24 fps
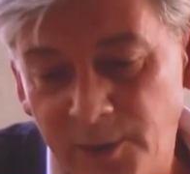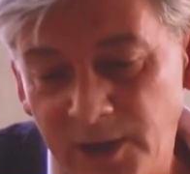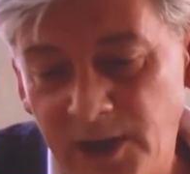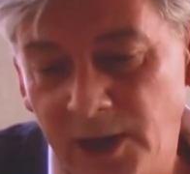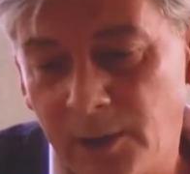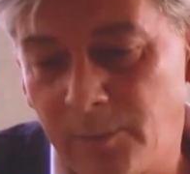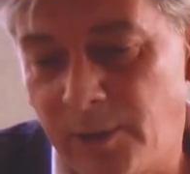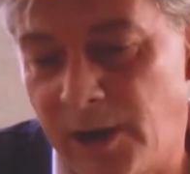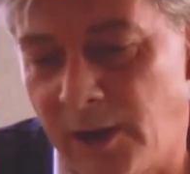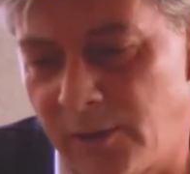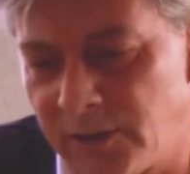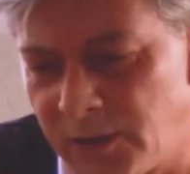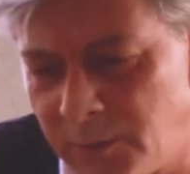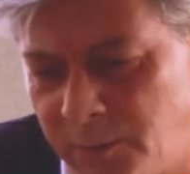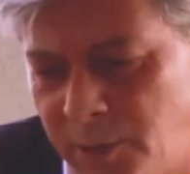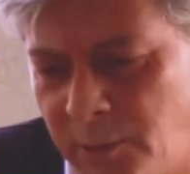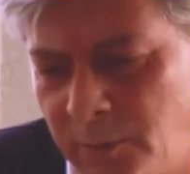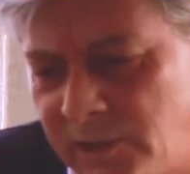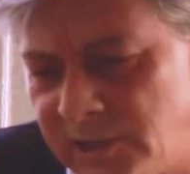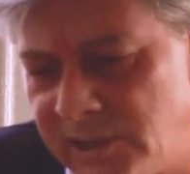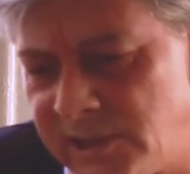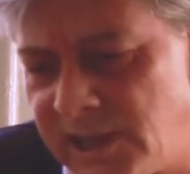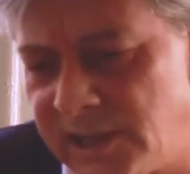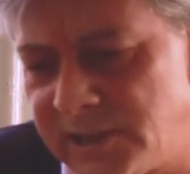and we speak
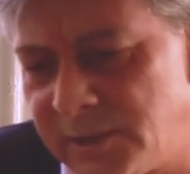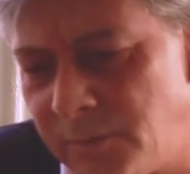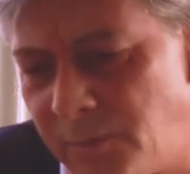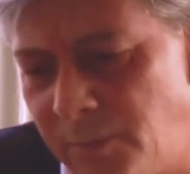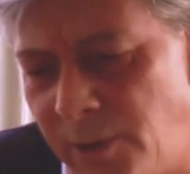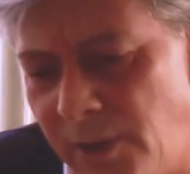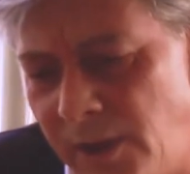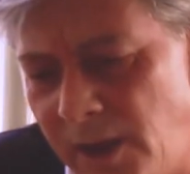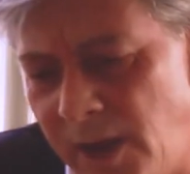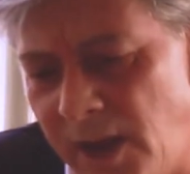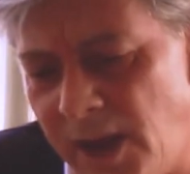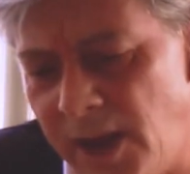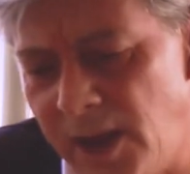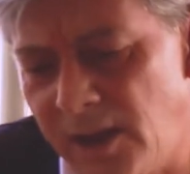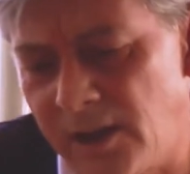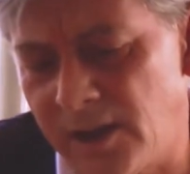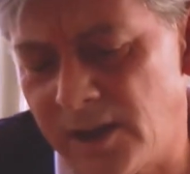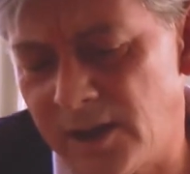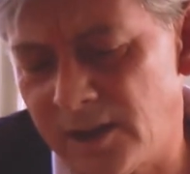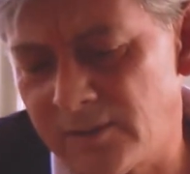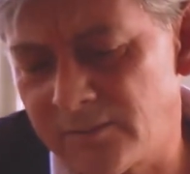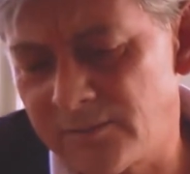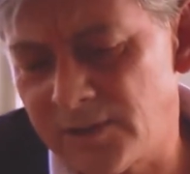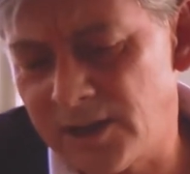about the public sector
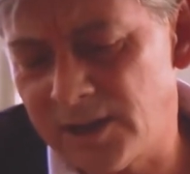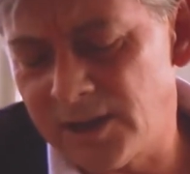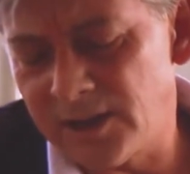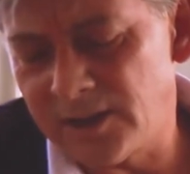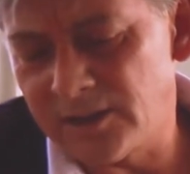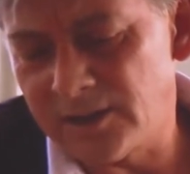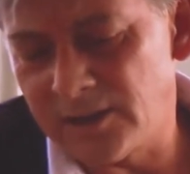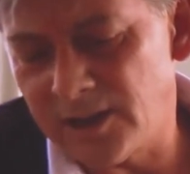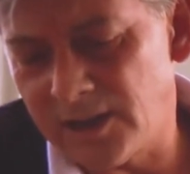pay